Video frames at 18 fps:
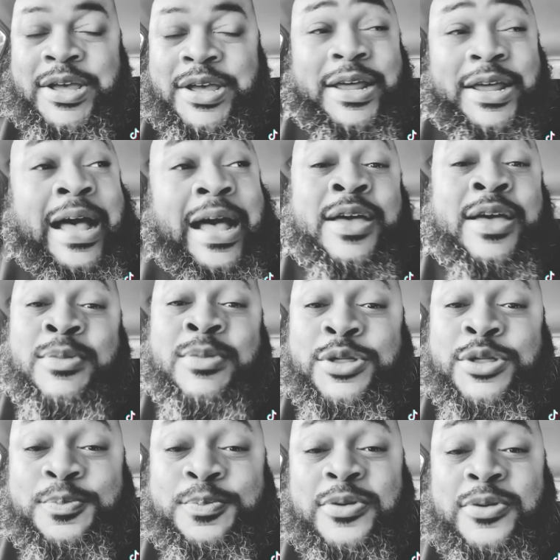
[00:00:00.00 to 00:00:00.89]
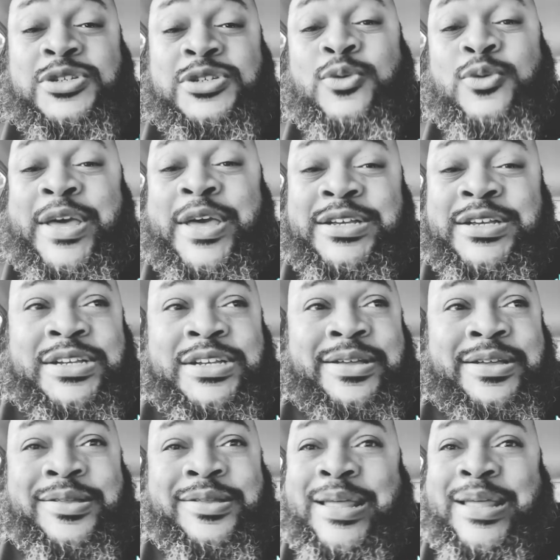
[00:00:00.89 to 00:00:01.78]
And I am of the
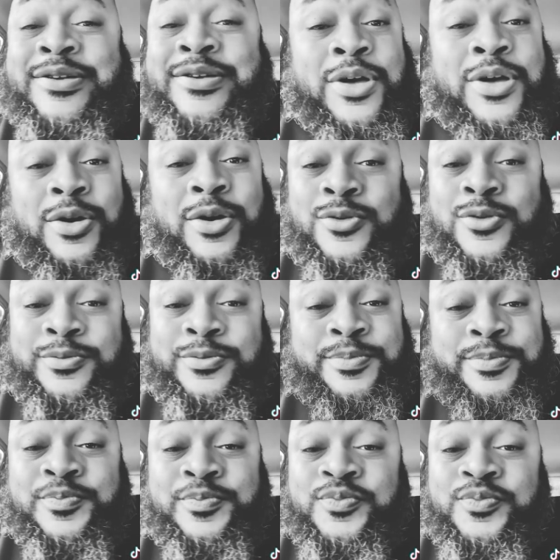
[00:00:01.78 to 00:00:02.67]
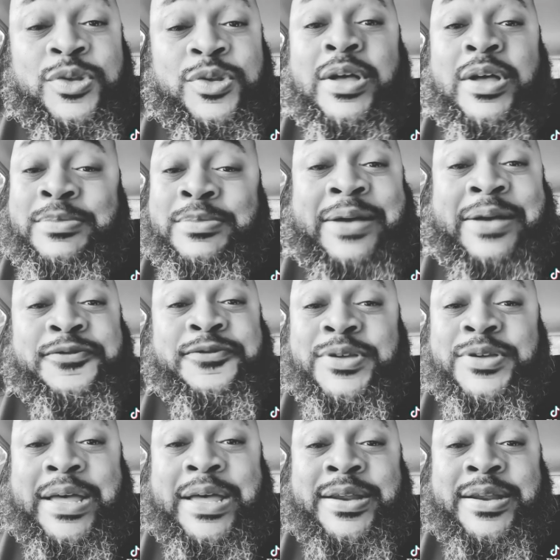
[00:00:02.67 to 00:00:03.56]
persuasion that no, I'm not
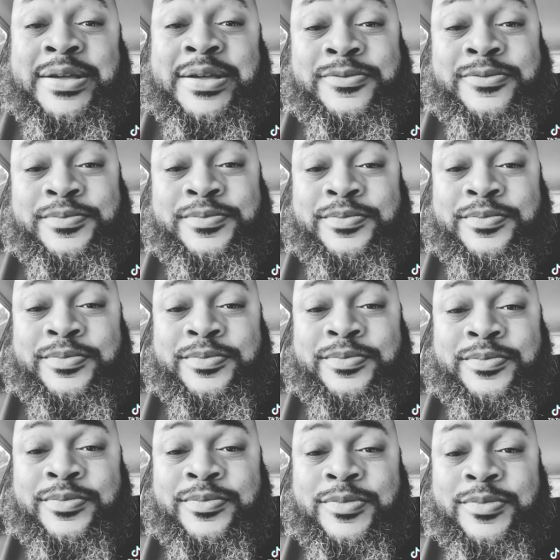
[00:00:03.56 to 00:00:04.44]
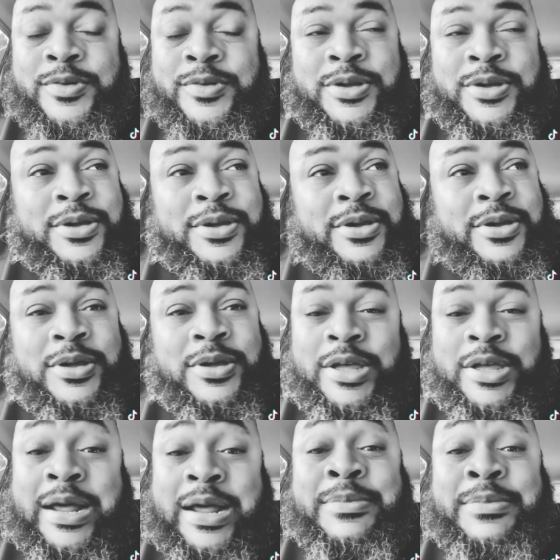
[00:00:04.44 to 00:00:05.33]
forgetting
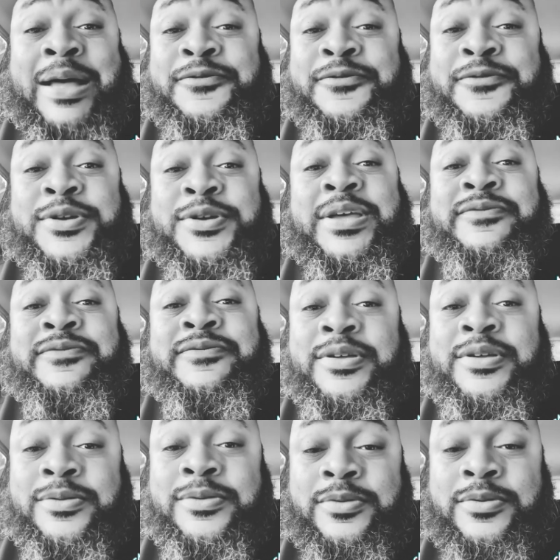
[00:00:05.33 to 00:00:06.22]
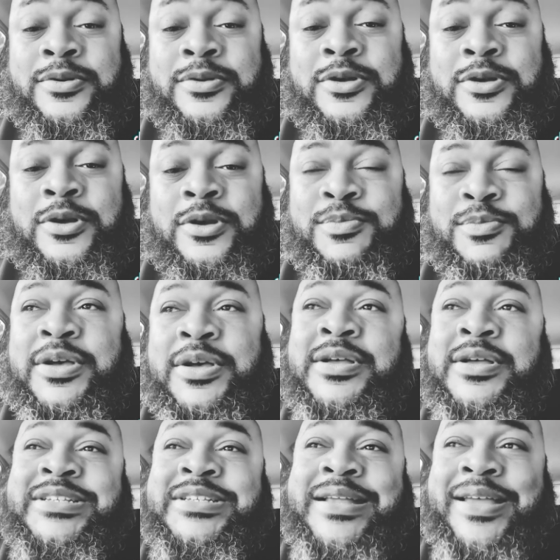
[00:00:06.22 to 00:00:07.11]
and I'm not forgiving
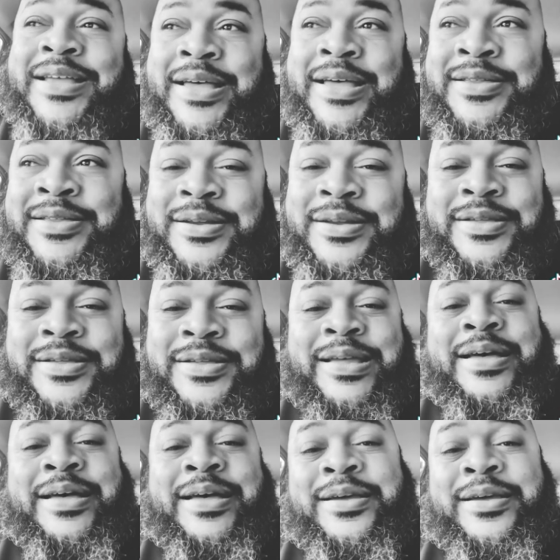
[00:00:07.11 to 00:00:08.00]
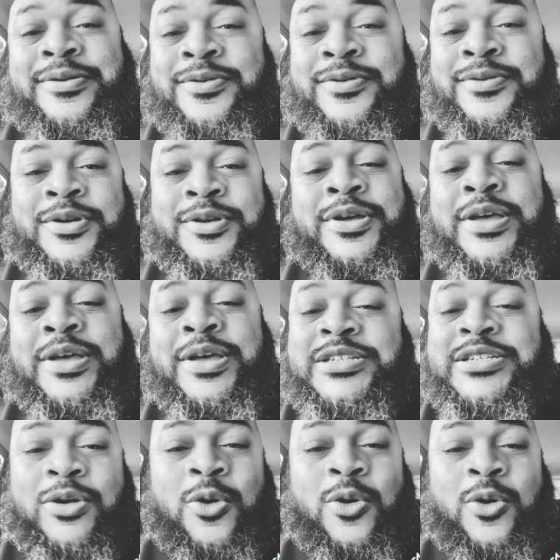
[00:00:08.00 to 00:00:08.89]
because at the end of the day,
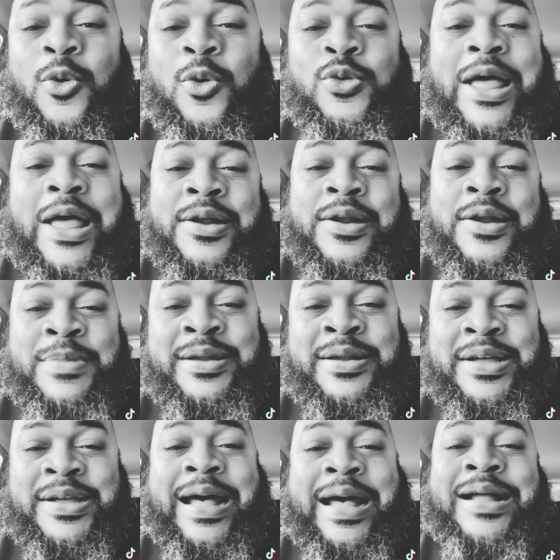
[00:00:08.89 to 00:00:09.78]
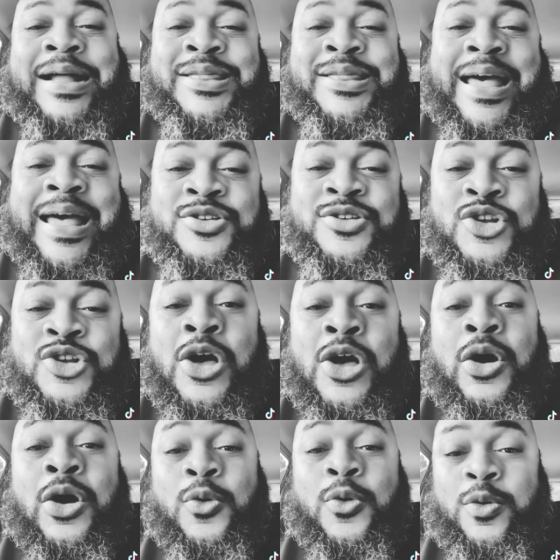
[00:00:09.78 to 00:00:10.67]
it's a whole lot of men of God that
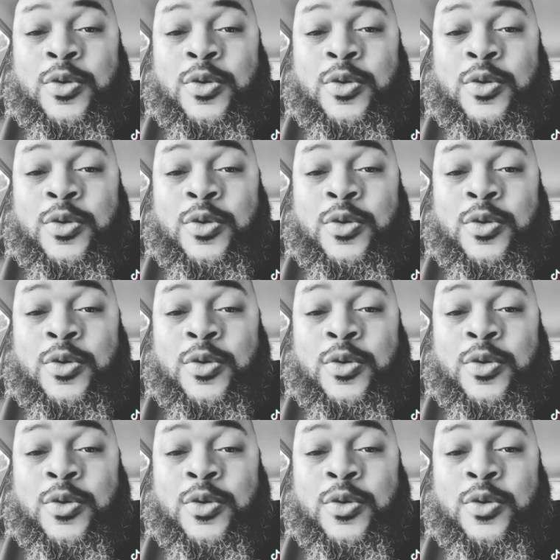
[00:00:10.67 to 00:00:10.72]
know